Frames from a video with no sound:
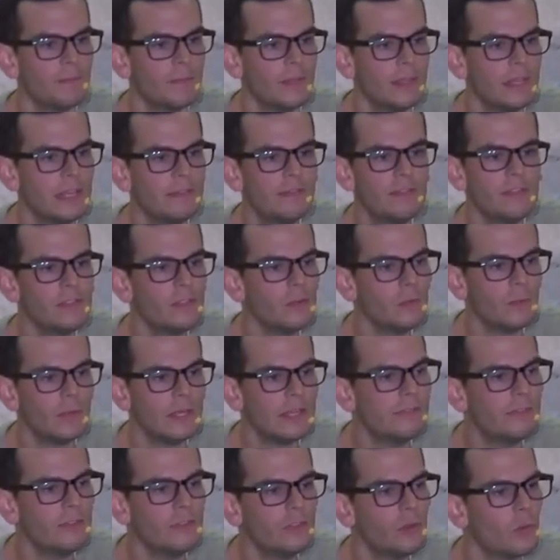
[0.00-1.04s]
Even
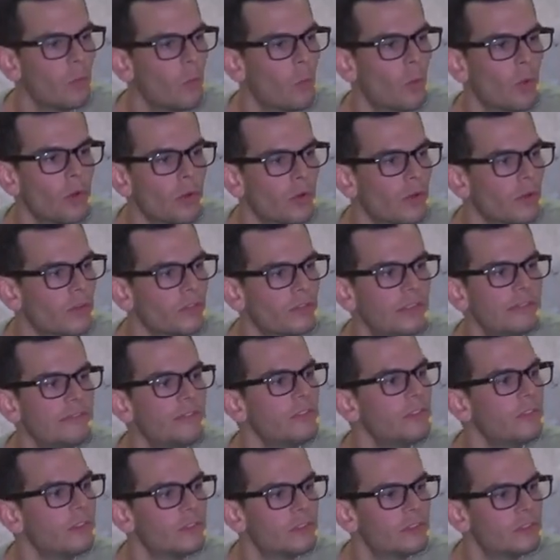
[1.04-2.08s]
the workers, even
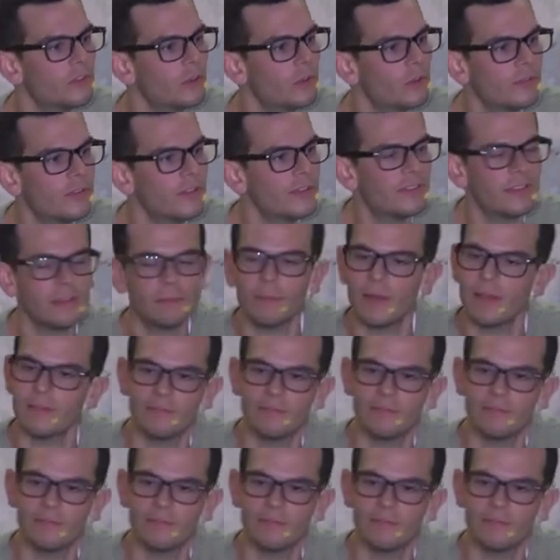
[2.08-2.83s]
the servants at my